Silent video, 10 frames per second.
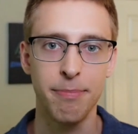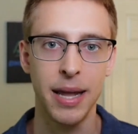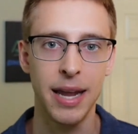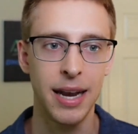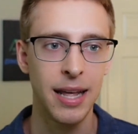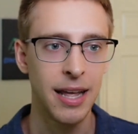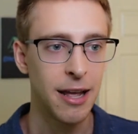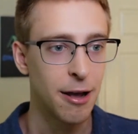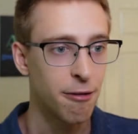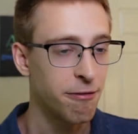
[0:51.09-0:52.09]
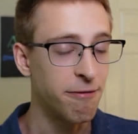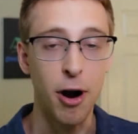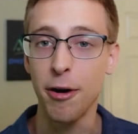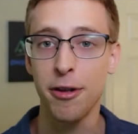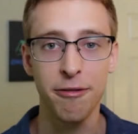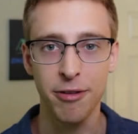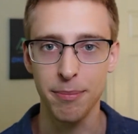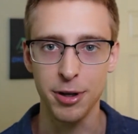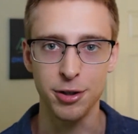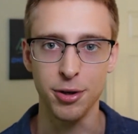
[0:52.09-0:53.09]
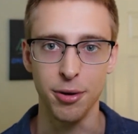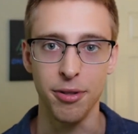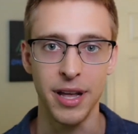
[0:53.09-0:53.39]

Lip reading: been farther from the truth.